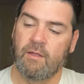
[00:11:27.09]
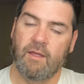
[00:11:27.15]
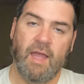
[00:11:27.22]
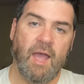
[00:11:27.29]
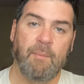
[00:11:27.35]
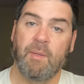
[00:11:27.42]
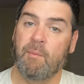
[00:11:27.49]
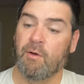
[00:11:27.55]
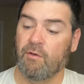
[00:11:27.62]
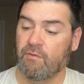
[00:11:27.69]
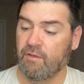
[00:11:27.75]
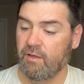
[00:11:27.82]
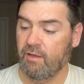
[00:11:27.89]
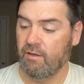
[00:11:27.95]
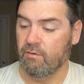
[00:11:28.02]
happy
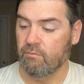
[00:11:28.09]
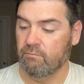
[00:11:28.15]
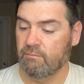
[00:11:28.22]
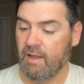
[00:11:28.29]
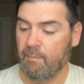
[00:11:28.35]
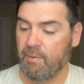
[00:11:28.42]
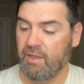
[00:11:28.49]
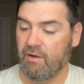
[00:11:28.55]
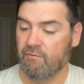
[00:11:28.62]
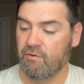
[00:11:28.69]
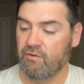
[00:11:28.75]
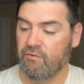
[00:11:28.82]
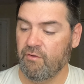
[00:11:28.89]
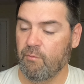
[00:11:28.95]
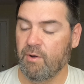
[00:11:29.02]
birthday or happy
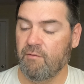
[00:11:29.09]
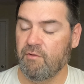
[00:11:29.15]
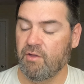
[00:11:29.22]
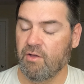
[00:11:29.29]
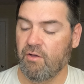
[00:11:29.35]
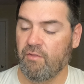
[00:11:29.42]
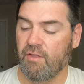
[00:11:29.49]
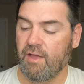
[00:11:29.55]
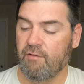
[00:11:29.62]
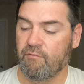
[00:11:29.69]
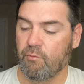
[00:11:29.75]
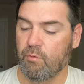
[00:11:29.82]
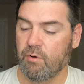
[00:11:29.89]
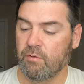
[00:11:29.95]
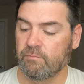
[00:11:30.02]
anniversary, whatever you call that,
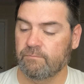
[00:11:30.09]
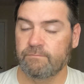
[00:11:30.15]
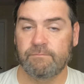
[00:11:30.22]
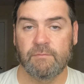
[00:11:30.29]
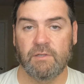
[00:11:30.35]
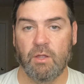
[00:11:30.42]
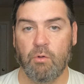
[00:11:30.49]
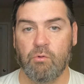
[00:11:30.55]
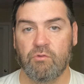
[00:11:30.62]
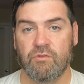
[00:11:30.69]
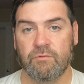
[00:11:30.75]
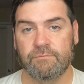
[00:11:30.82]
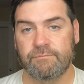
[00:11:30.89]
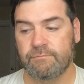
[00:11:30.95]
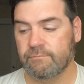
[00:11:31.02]
for
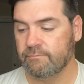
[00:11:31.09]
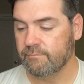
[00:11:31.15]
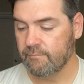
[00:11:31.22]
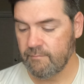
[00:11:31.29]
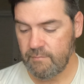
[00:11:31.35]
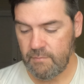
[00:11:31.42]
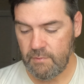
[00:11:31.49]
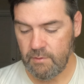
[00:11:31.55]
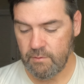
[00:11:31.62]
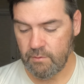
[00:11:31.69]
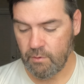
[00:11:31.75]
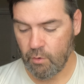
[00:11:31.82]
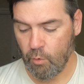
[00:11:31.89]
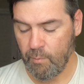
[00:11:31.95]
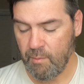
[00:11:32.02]
Lowe's
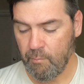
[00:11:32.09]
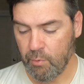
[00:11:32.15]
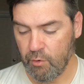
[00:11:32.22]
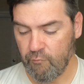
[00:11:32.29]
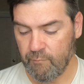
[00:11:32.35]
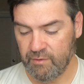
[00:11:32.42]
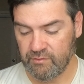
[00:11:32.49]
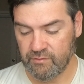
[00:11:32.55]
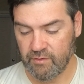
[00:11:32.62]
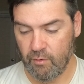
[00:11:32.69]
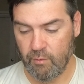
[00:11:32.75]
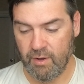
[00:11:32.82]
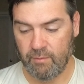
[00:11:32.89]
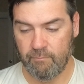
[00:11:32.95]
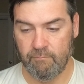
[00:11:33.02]
Home Improvements.
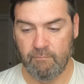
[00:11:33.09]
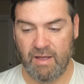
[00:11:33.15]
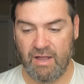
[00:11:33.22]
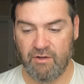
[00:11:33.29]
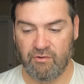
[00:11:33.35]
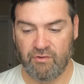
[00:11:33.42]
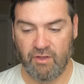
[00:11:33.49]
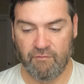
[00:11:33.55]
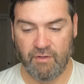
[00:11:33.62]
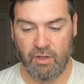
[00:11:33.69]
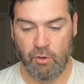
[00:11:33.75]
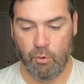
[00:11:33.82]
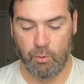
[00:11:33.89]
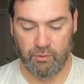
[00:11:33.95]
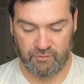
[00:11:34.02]
Go out and buy yourself a
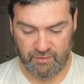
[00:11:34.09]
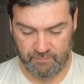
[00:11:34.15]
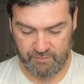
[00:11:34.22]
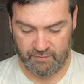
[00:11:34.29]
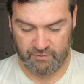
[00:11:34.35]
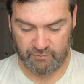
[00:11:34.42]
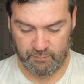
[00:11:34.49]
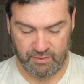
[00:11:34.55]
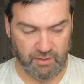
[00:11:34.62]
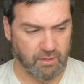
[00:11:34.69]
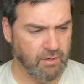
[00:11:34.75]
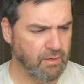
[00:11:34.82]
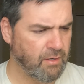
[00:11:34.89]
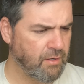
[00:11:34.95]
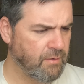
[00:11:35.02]
hoe or something this week.
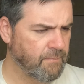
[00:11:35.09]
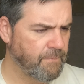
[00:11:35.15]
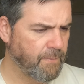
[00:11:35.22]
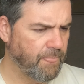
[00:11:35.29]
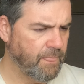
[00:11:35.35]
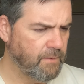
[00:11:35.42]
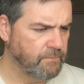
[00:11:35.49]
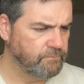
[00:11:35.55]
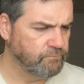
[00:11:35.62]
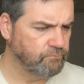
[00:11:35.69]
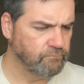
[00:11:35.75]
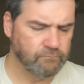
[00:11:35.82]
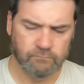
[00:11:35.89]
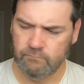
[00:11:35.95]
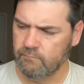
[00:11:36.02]

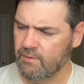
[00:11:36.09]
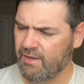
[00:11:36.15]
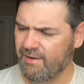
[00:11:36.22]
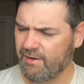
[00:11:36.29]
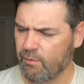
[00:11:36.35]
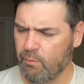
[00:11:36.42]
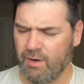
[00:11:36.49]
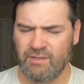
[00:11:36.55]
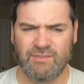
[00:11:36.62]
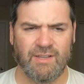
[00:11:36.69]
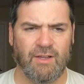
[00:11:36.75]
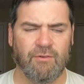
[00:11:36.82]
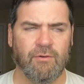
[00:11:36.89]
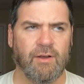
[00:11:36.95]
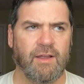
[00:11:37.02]
That didn't quite
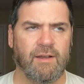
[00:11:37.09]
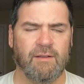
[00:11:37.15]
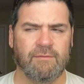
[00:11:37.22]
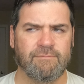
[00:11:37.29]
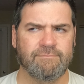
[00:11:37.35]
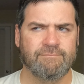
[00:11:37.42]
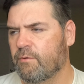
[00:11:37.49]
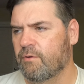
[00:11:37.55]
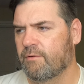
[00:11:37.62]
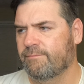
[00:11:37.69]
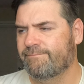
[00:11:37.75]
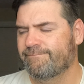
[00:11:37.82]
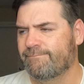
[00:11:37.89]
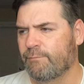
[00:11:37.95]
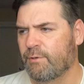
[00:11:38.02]
sound right. Or
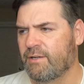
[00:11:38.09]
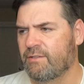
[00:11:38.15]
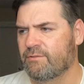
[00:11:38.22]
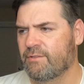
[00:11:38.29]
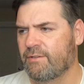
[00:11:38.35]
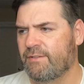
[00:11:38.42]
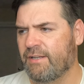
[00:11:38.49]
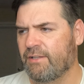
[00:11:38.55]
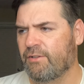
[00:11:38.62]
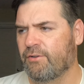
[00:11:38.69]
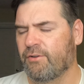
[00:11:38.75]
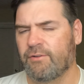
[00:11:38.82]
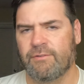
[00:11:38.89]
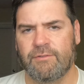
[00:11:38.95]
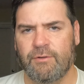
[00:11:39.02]
a
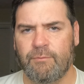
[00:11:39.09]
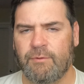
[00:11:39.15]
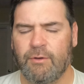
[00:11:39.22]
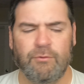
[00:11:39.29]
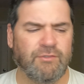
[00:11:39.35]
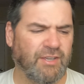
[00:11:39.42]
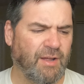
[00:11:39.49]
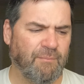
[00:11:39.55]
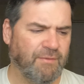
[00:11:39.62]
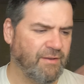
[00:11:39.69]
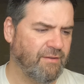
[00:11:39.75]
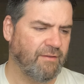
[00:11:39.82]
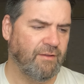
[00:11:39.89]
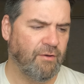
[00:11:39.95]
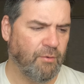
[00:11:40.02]
tiller. Do something.
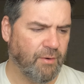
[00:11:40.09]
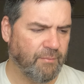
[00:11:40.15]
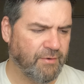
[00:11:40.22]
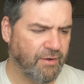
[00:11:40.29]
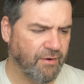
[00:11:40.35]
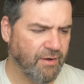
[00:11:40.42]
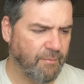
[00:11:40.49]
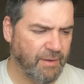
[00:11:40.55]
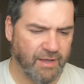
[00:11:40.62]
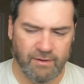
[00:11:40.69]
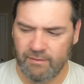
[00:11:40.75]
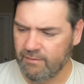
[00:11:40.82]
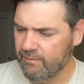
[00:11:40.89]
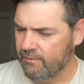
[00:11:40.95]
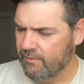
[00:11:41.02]
You know what I'm talking about.